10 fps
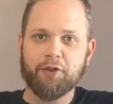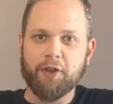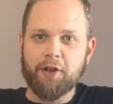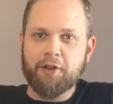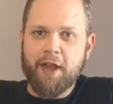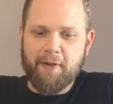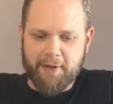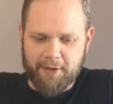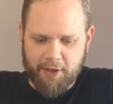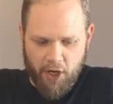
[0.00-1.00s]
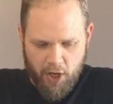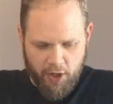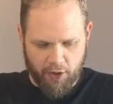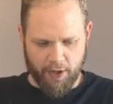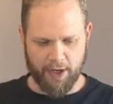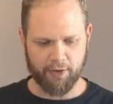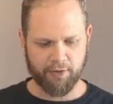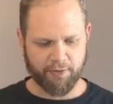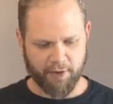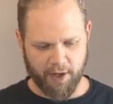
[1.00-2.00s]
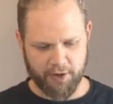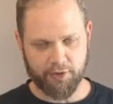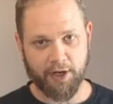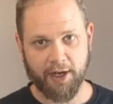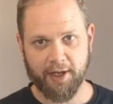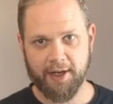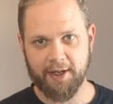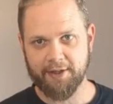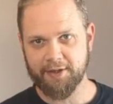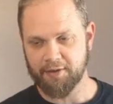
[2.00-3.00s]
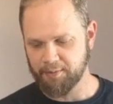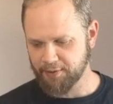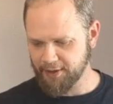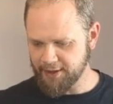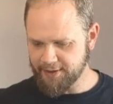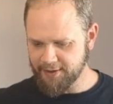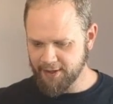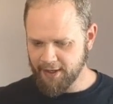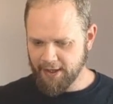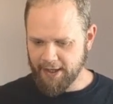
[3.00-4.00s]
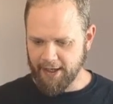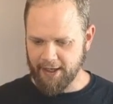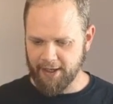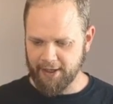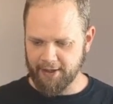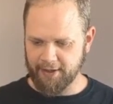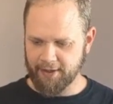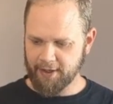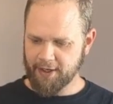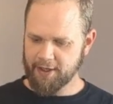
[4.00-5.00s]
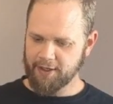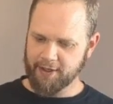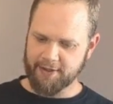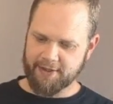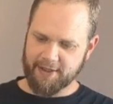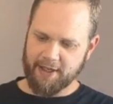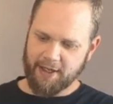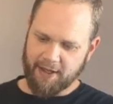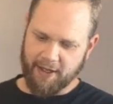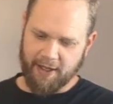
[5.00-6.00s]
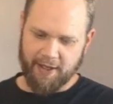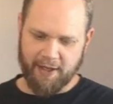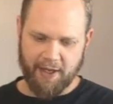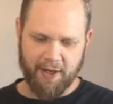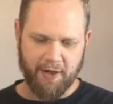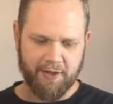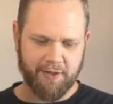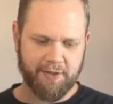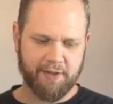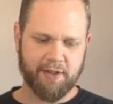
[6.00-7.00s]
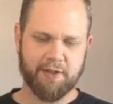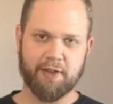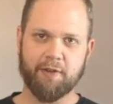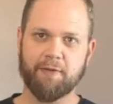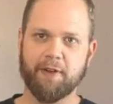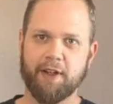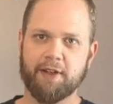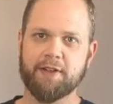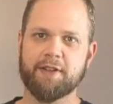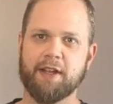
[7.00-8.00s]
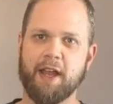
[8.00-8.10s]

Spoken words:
So there you have it. Our ground frost dragon is complete, and you can see that they are just so fun to